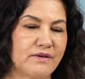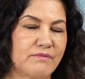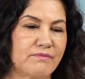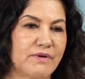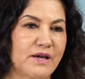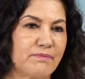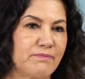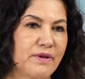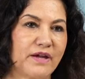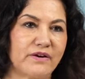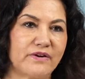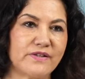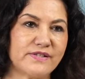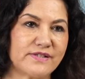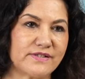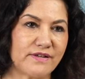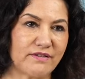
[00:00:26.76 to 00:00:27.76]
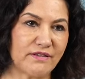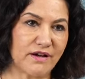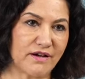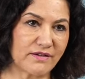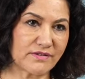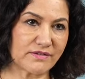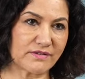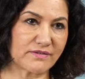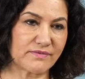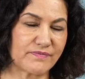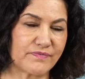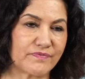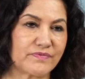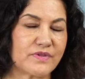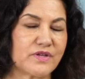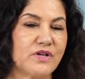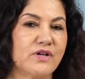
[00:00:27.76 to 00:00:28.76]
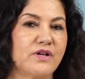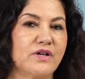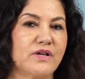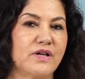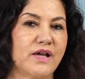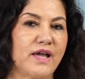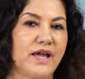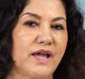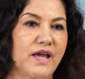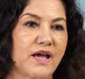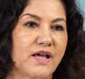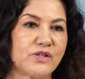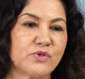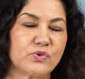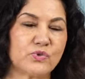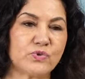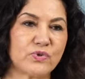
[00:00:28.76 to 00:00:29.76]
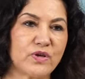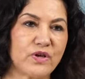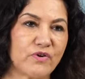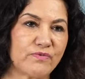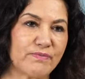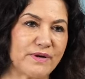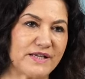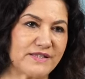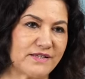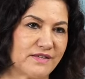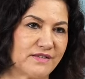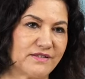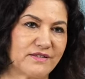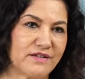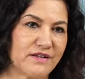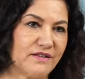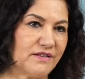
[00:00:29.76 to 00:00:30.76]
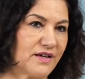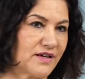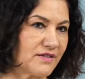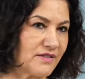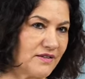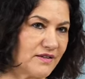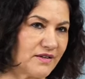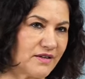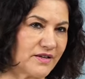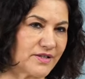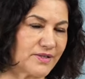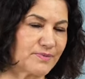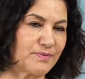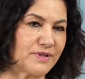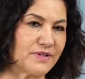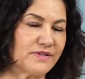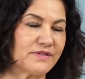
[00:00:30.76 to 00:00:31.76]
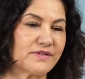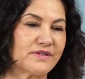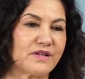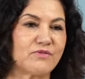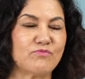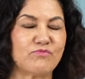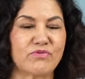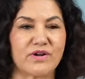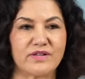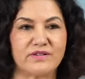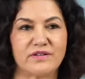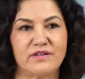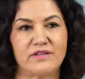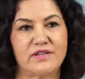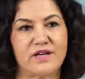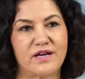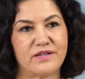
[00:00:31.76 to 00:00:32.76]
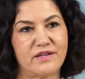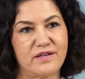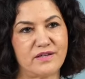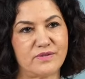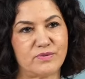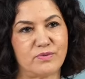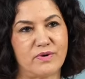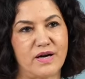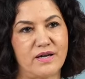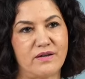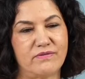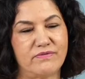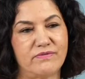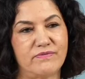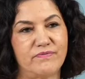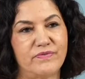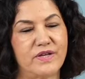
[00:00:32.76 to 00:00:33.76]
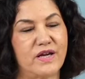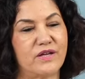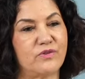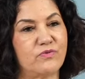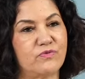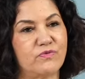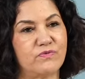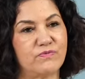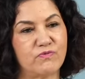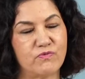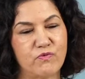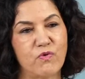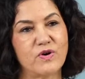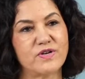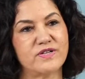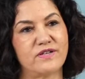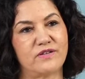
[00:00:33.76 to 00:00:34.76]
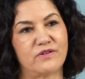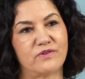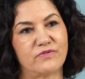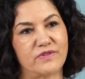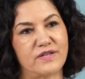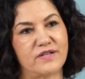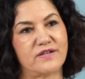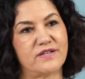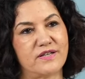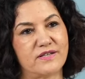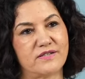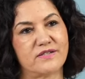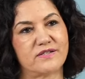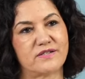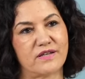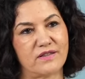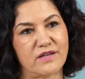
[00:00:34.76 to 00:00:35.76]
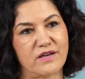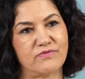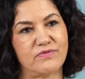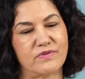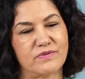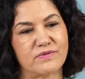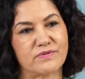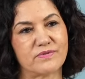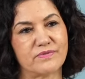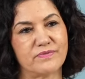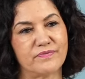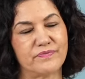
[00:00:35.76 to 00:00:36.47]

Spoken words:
My parents-in-laws and three of my sister-in-laws, their husbands, and brother-in-law and his wife, and 14 of their nieces and nephews.